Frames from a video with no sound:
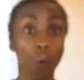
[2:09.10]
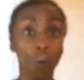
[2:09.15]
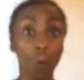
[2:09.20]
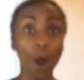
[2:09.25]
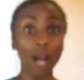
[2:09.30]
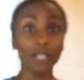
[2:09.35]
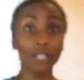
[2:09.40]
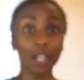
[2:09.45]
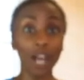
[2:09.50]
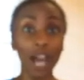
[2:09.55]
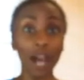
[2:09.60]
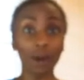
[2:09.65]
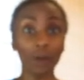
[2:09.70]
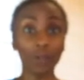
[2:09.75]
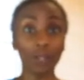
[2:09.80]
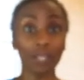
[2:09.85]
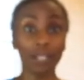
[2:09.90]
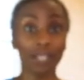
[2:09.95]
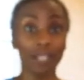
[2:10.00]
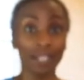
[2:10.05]
watch
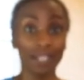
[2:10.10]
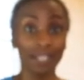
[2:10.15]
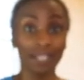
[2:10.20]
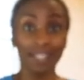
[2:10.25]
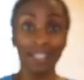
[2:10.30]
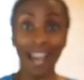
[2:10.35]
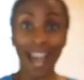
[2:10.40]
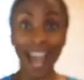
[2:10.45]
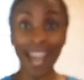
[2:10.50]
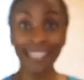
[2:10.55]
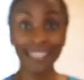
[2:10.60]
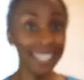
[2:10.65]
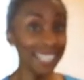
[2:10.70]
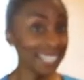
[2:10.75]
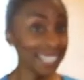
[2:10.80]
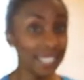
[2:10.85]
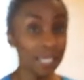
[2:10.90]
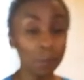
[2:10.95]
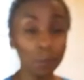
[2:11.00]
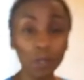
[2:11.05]
out. I
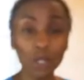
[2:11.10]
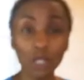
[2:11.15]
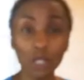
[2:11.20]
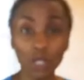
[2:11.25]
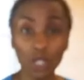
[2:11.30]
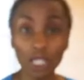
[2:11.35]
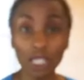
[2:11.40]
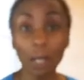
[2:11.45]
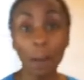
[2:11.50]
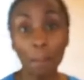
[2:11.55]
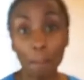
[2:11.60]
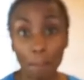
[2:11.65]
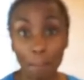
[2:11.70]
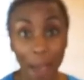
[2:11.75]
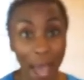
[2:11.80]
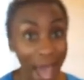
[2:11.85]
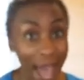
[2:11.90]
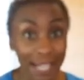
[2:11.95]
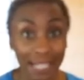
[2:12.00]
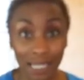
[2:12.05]
think someone just
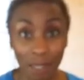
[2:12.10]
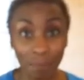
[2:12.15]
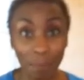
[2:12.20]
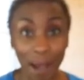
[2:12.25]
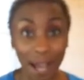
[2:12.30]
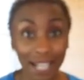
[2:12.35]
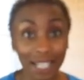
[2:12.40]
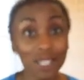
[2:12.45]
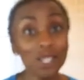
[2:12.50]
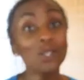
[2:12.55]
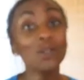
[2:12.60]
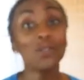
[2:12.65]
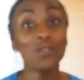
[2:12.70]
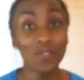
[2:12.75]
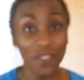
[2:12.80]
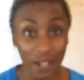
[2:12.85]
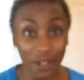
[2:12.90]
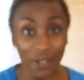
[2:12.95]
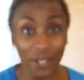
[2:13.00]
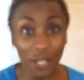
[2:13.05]
passed by you
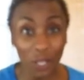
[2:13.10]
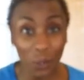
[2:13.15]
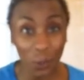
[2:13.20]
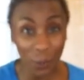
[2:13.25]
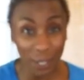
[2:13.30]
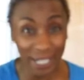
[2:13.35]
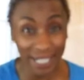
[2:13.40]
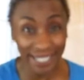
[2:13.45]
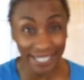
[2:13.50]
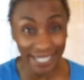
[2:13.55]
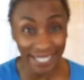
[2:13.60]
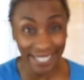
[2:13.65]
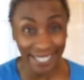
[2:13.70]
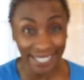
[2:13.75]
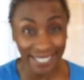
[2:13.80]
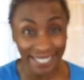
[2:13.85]
very quickly.